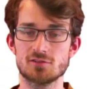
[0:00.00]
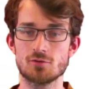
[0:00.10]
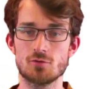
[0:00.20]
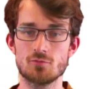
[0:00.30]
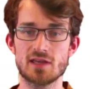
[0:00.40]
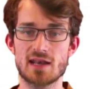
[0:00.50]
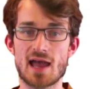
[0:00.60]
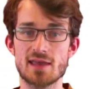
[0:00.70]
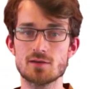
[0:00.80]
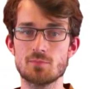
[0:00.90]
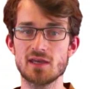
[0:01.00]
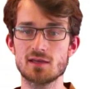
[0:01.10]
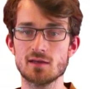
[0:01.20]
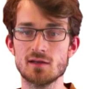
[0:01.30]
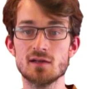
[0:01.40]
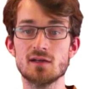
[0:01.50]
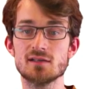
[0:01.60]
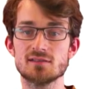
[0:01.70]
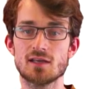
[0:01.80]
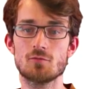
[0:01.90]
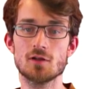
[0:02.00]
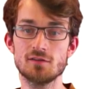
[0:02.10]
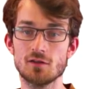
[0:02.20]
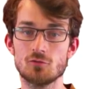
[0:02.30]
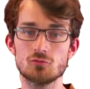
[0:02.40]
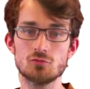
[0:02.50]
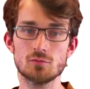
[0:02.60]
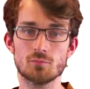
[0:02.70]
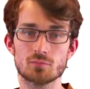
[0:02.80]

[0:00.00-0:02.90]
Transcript: So we can either pick Z1, Z2,